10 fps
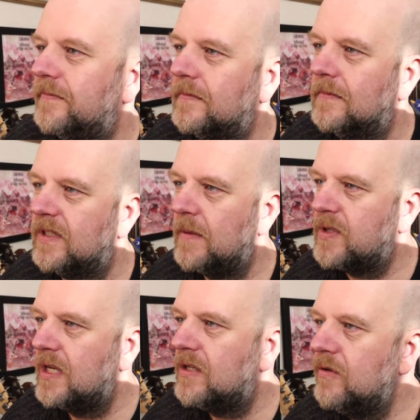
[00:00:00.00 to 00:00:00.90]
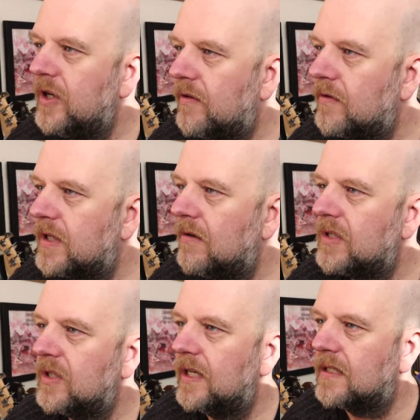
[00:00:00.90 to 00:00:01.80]
Zeb says, new Jethro Tull
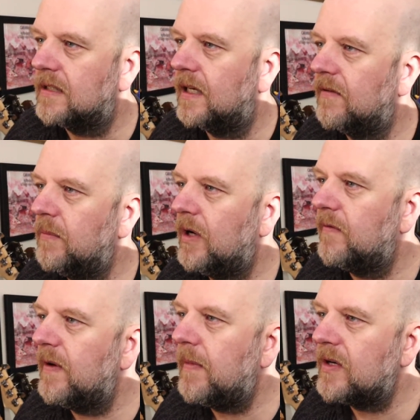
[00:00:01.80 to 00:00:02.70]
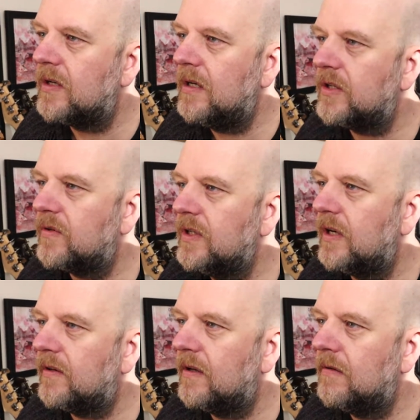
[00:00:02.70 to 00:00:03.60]
song out today. Reminded me very much of the last 3
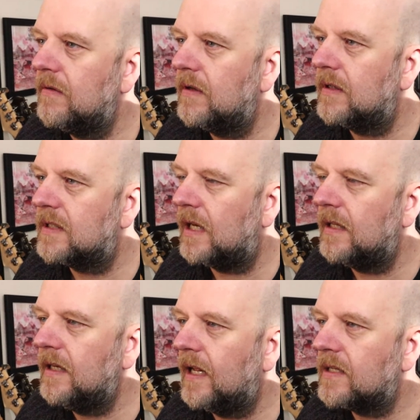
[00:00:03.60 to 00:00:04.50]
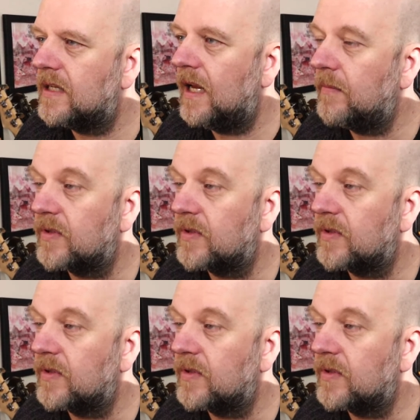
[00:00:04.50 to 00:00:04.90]
Jethro Tull Ian Anderson albums.